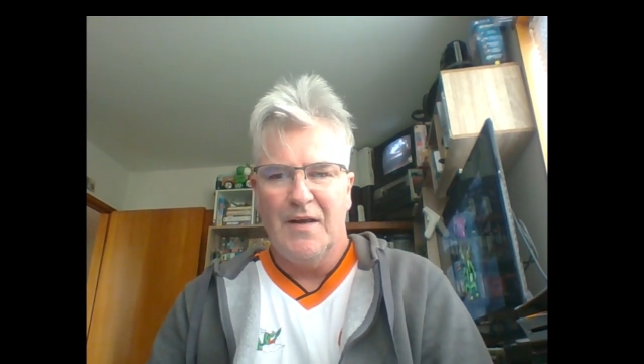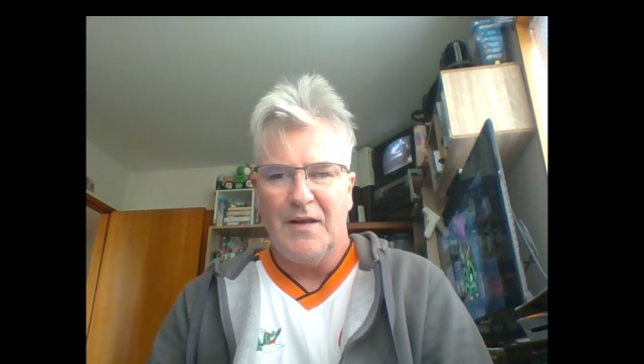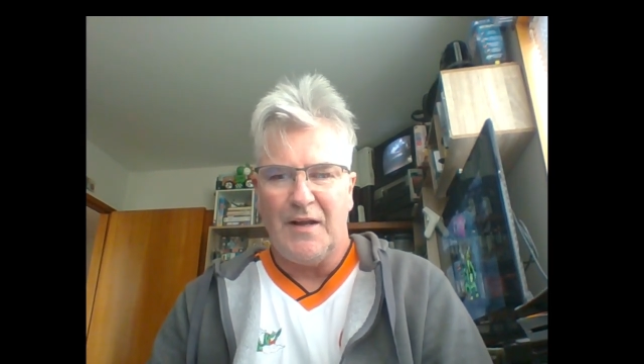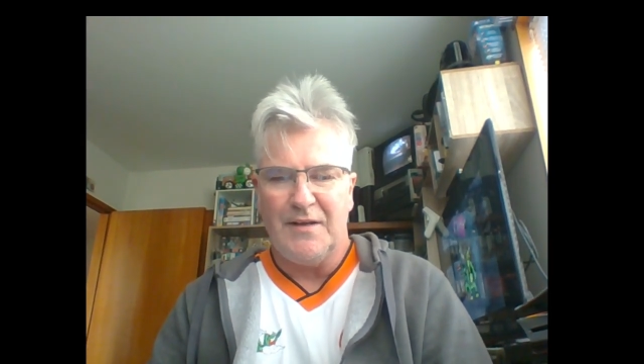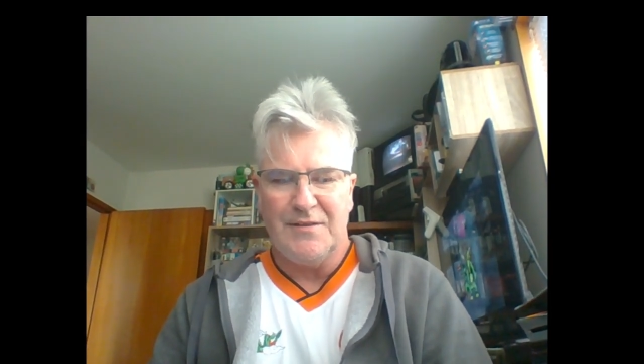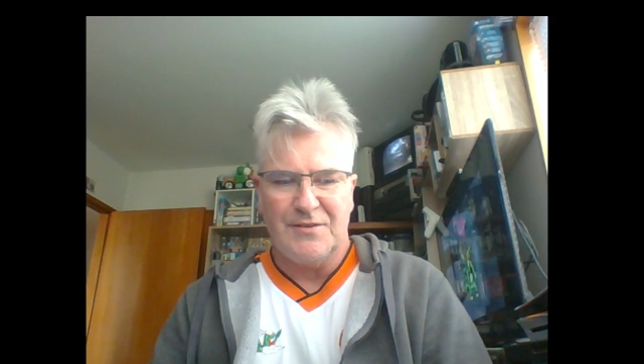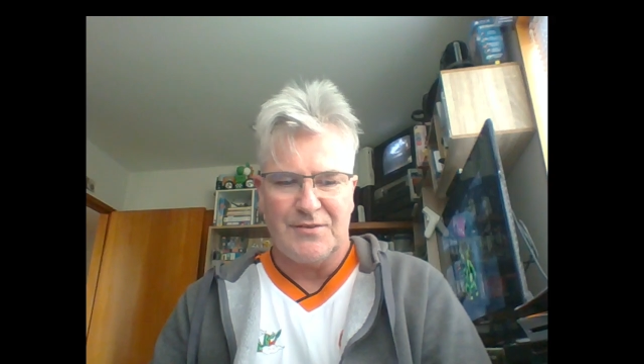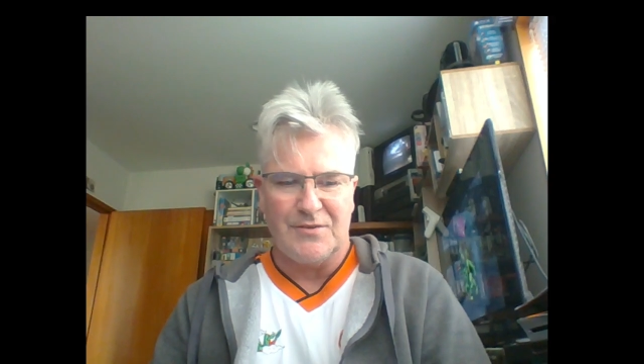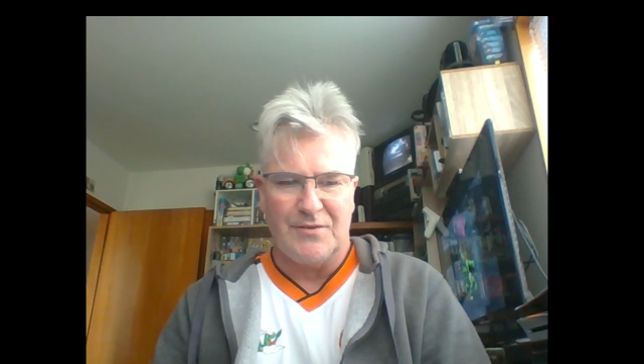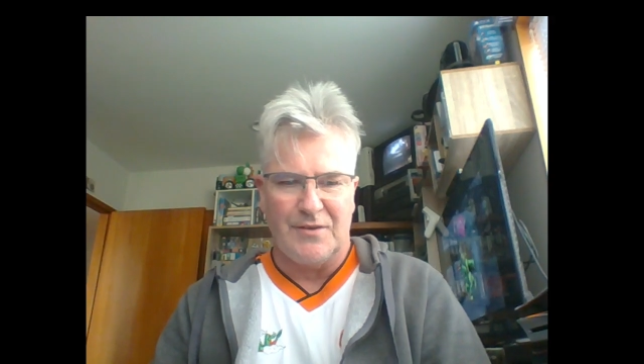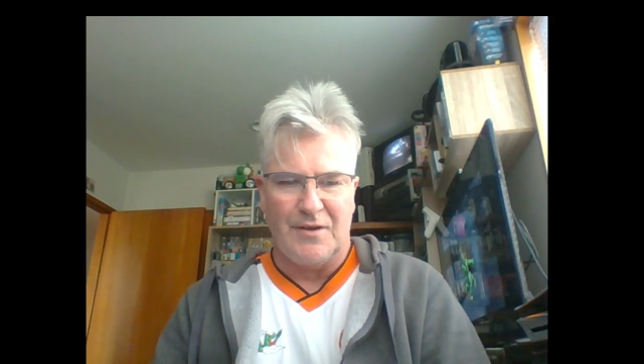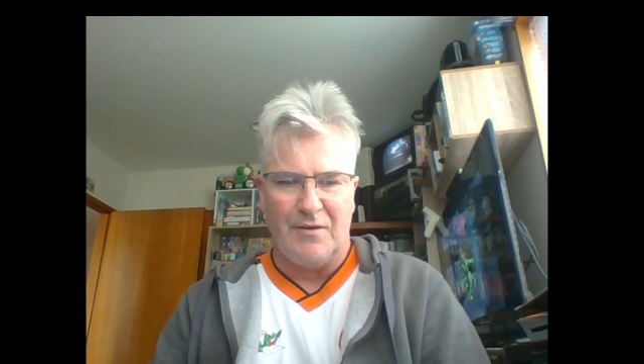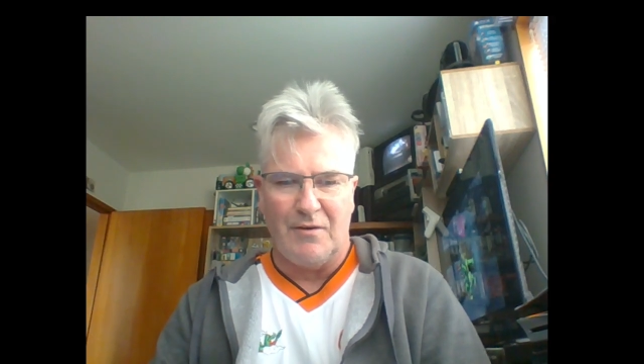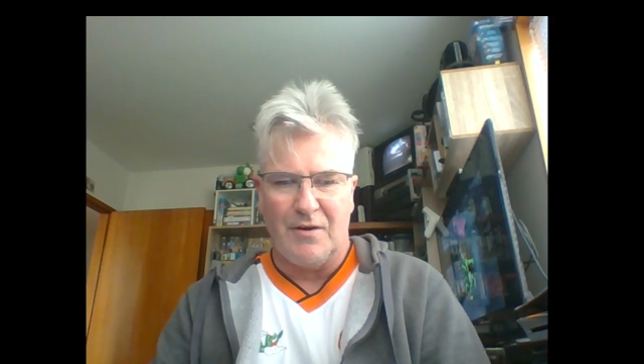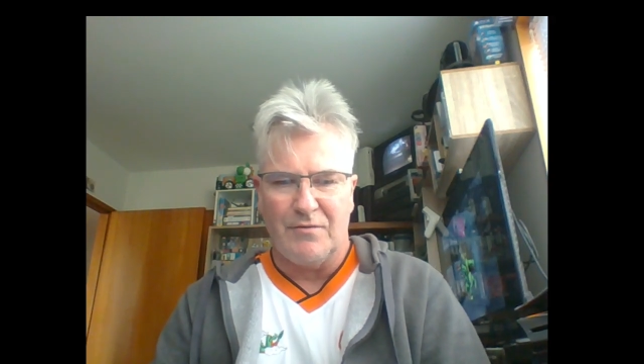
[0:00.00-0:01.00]
Hey, just thought I'd
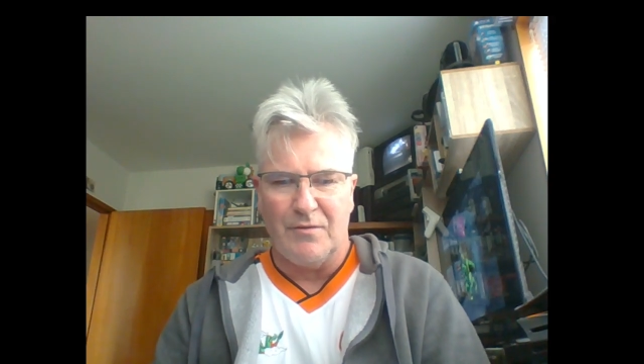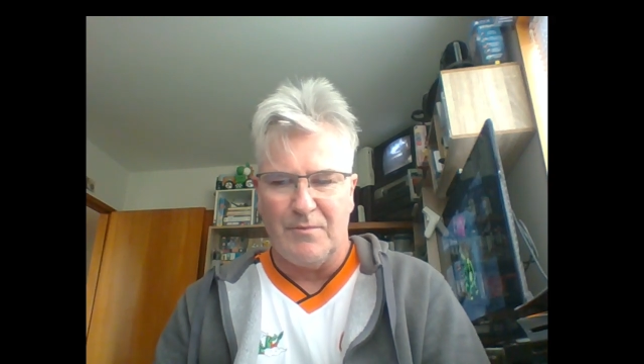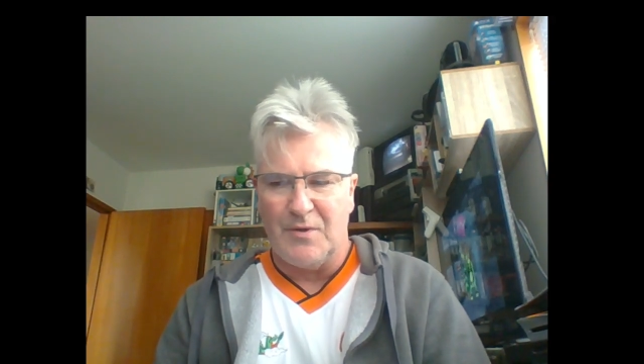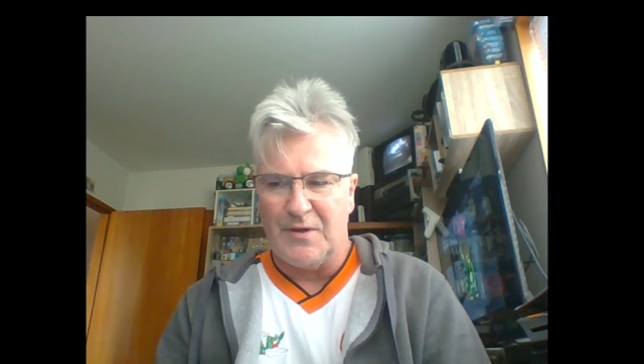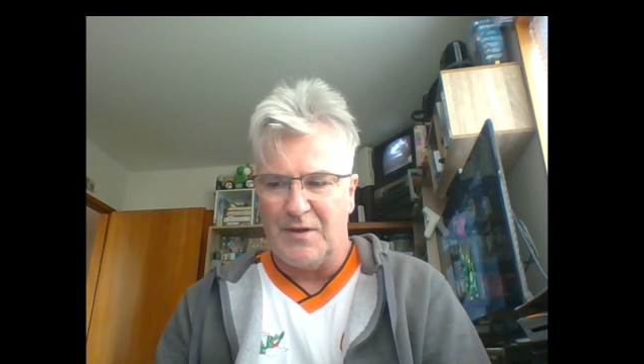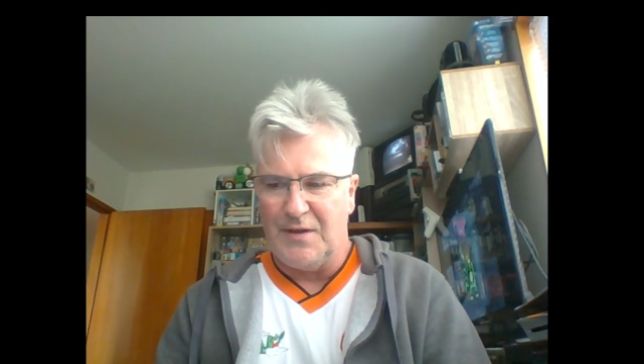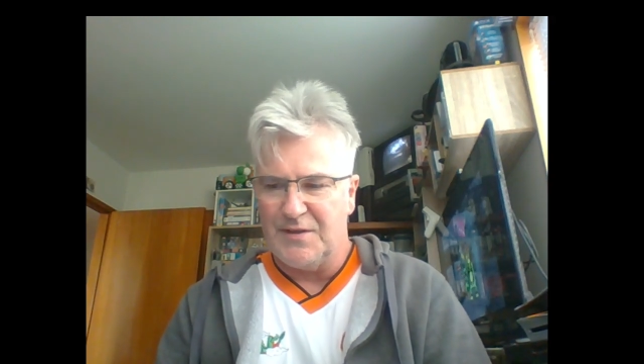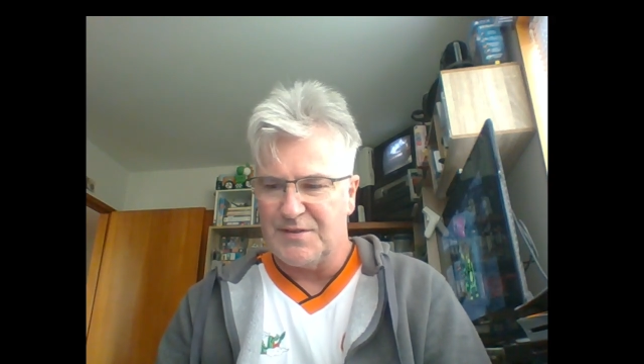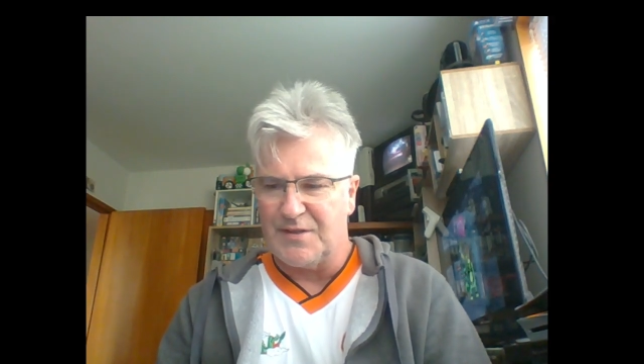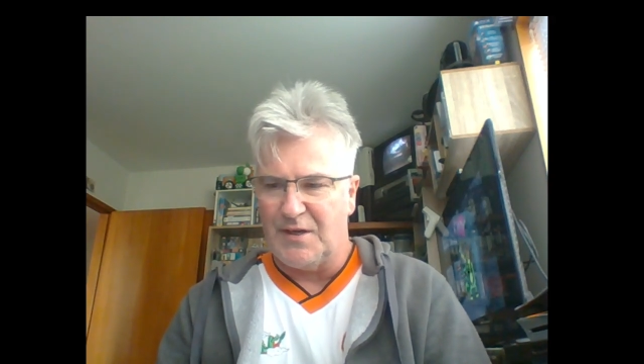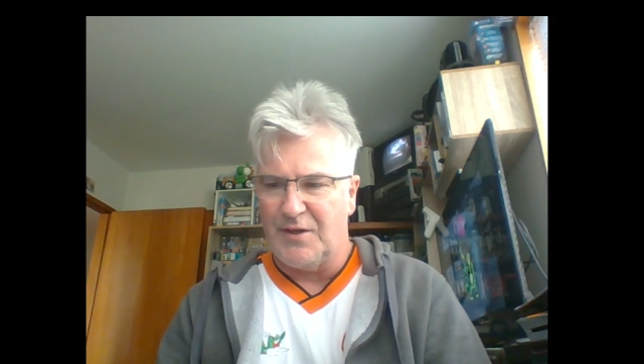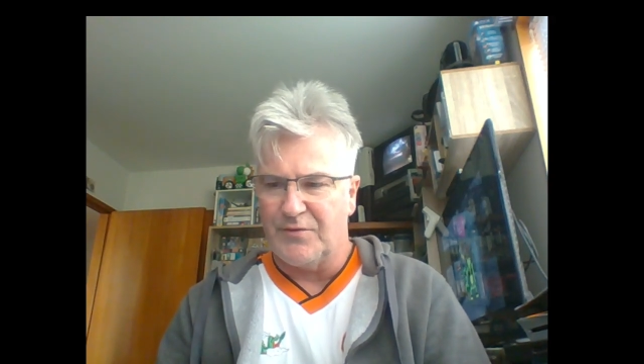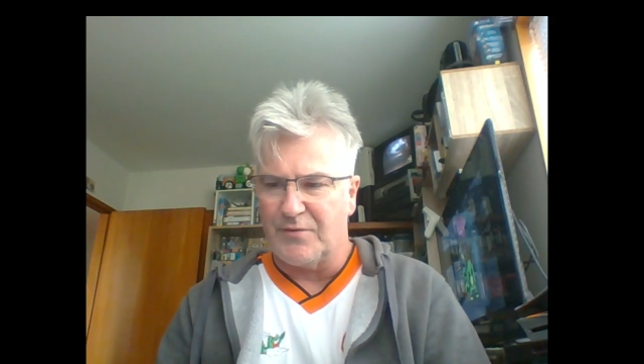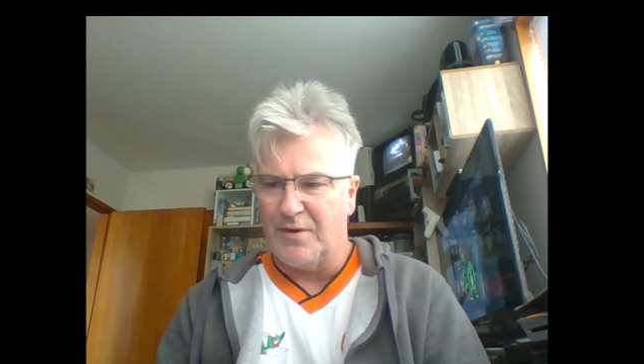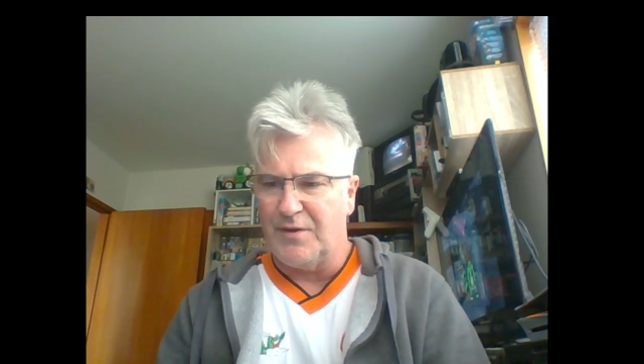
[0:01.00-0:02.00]
go over my SC
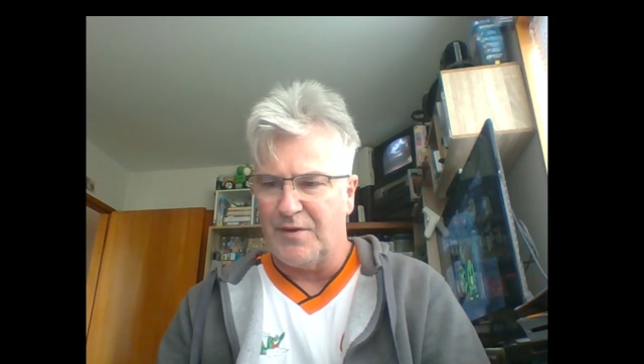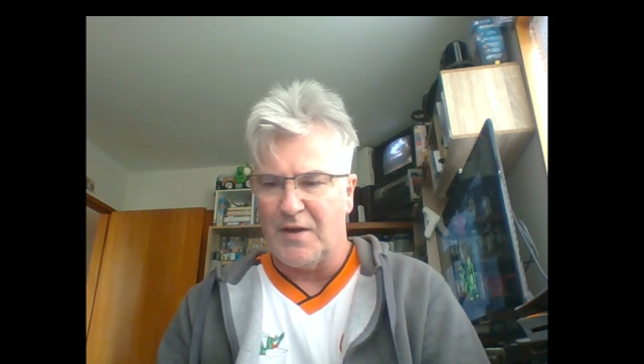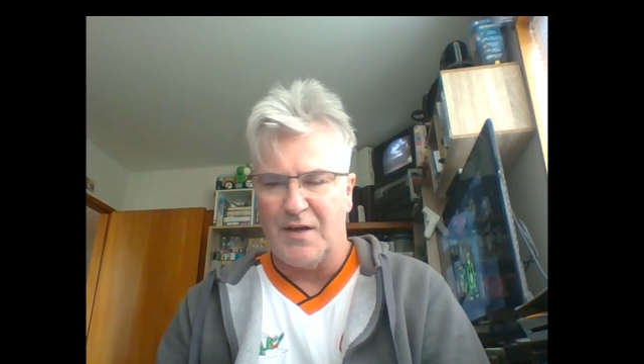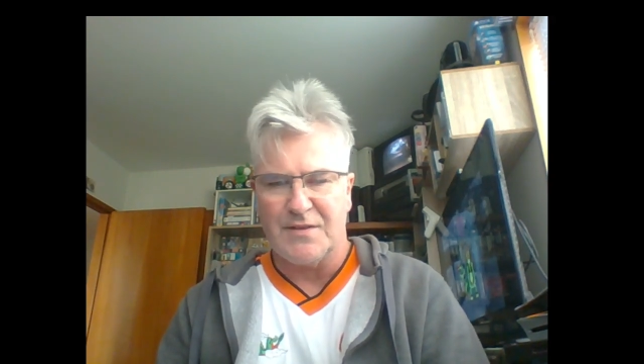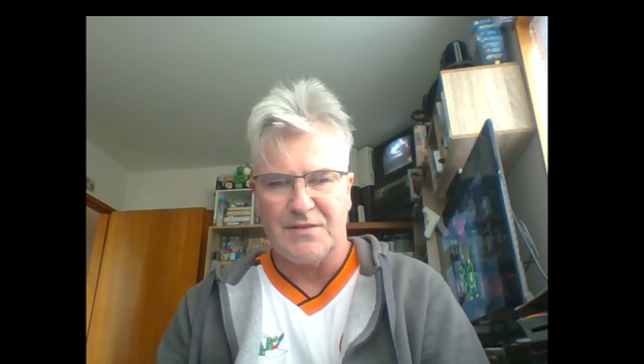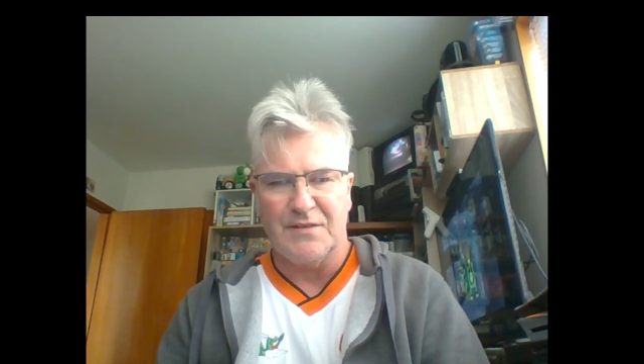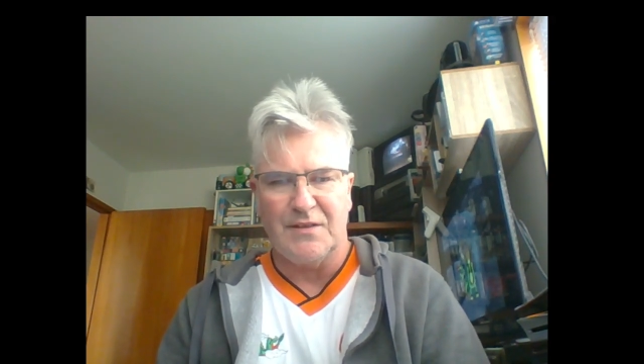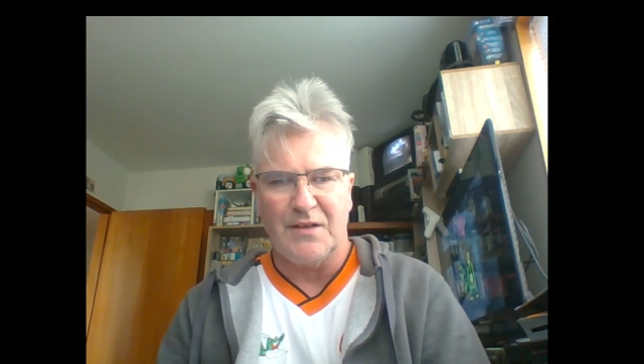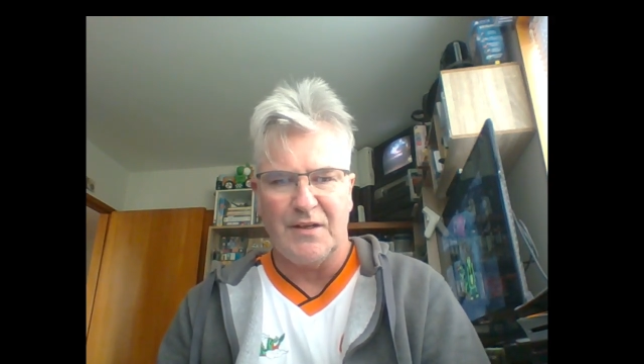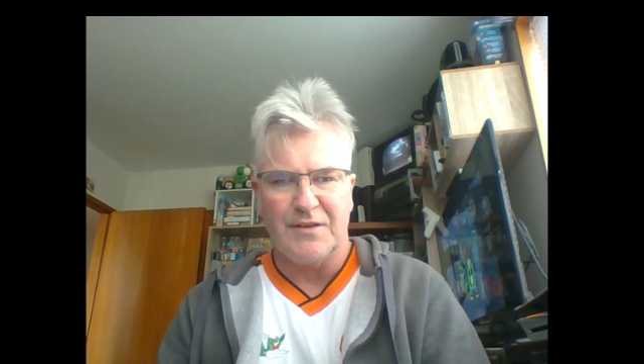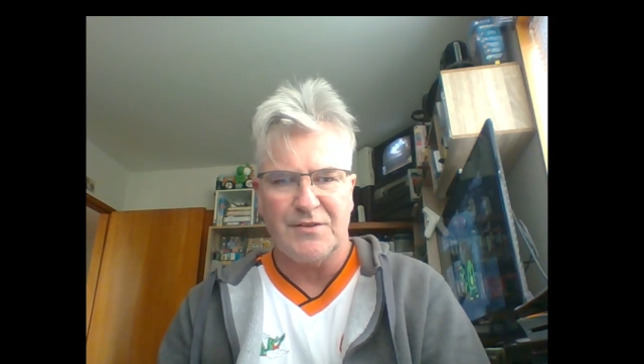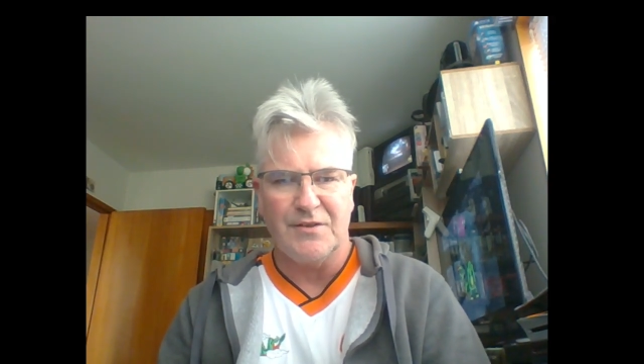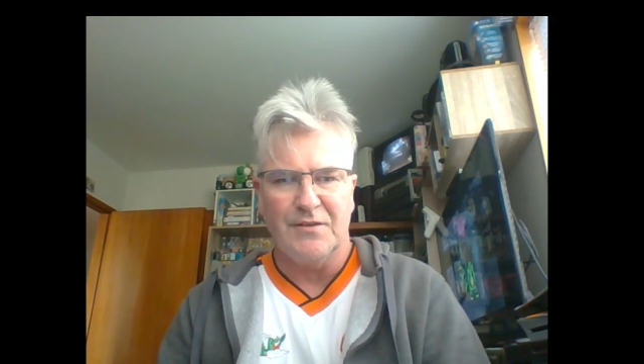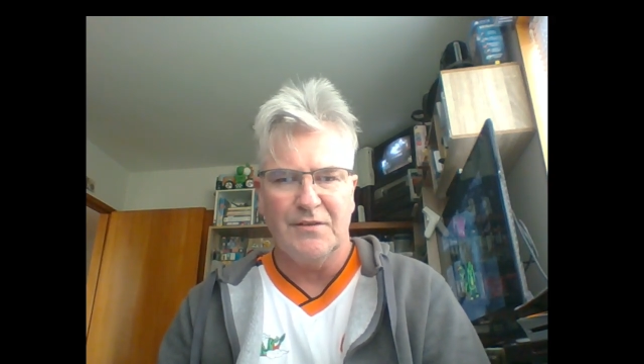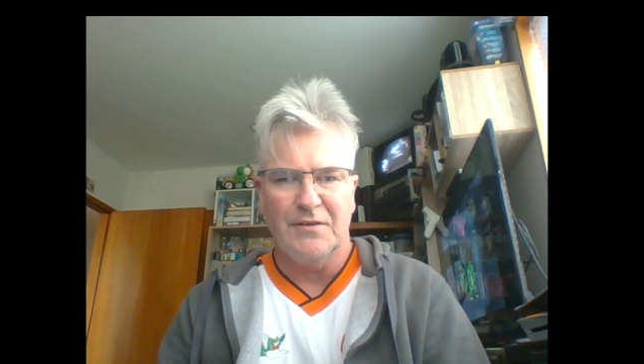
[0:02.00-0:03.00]
3000
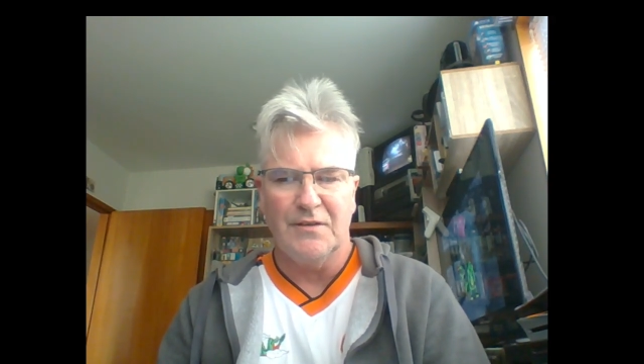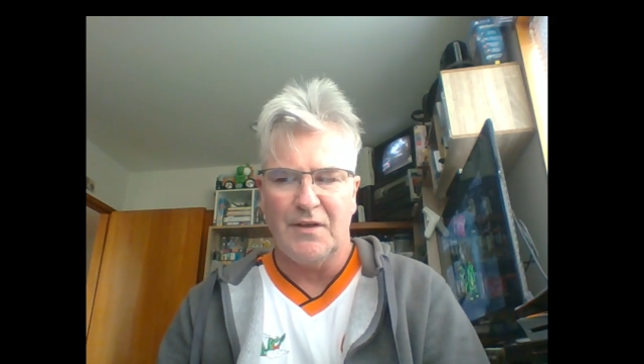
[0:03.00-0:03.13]
collection.